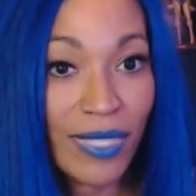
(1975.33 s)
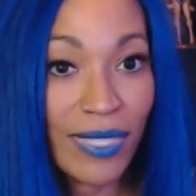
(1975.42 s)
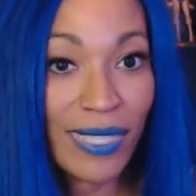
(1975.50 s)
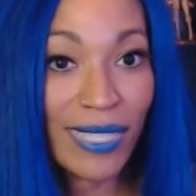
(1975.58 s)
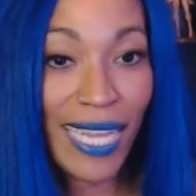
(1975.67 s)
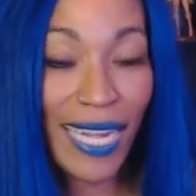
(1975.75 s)

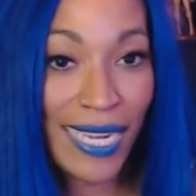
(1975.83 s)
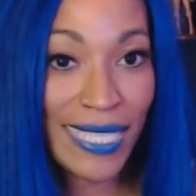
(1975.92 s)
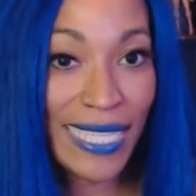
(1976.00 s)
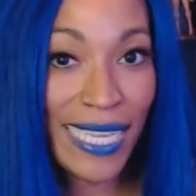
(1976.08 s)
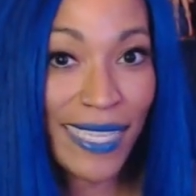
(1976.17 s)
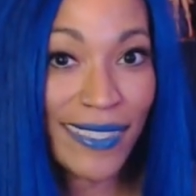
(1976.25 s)
that I
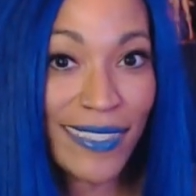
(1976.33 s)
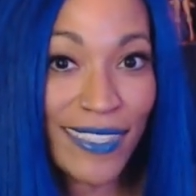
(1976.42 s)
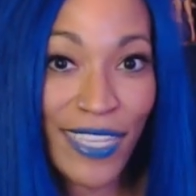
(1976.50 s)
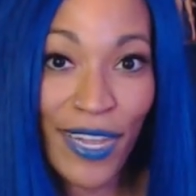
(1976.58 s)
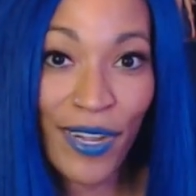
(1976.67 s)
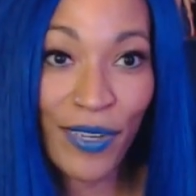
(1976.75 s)
did.
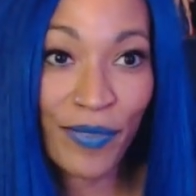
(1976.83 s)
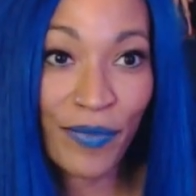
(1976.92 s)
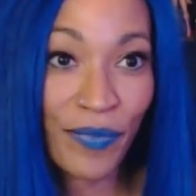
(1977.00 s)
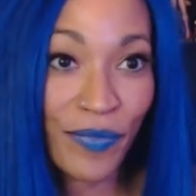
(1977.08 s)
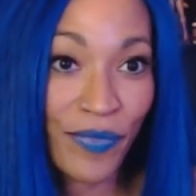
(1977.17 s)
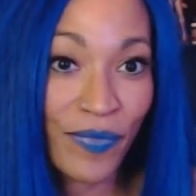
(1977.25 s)
So
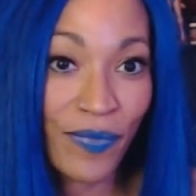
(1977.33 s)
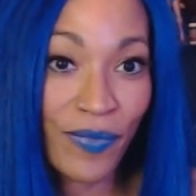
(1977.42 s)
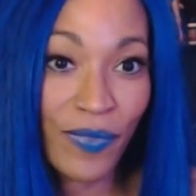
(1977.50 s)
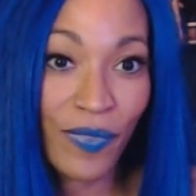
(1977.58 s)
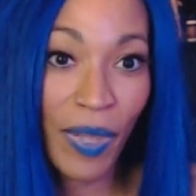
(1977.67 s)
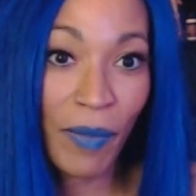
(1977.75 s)

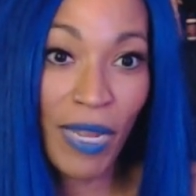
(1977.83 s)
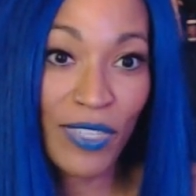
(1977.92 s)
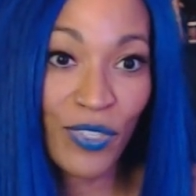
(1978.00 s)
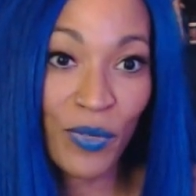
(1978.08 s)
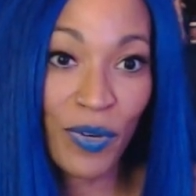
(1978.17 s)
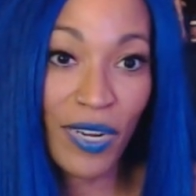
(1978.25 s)
I'm not
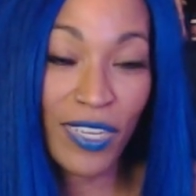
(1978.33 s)
sure.